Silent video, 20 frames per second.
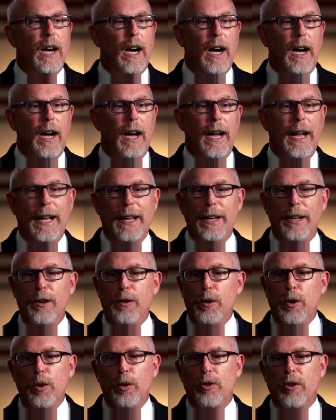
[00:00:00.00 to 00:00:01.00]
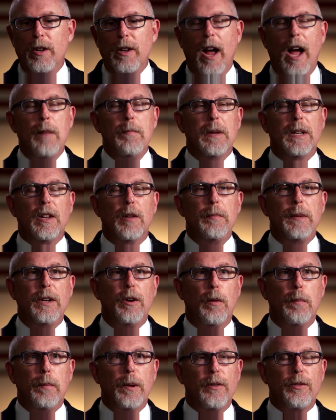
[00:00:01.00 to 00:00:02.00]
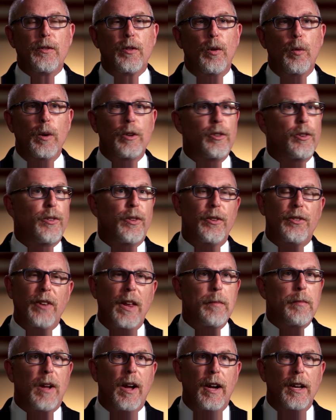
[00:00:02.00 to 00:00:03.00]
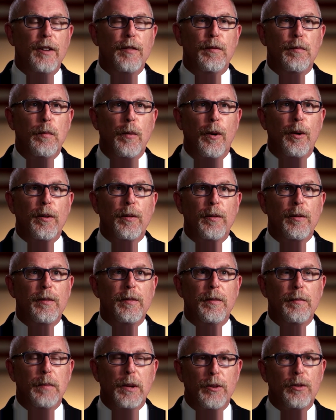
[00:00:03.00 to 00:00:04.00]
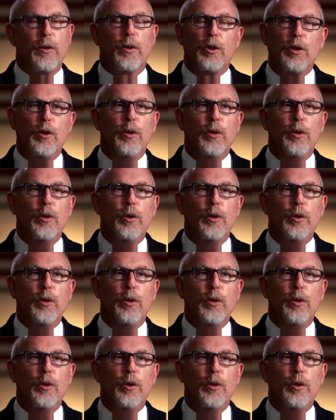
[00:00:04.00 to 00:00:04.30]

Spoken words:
and who used a 9mm pistol, which is the same kind of pistol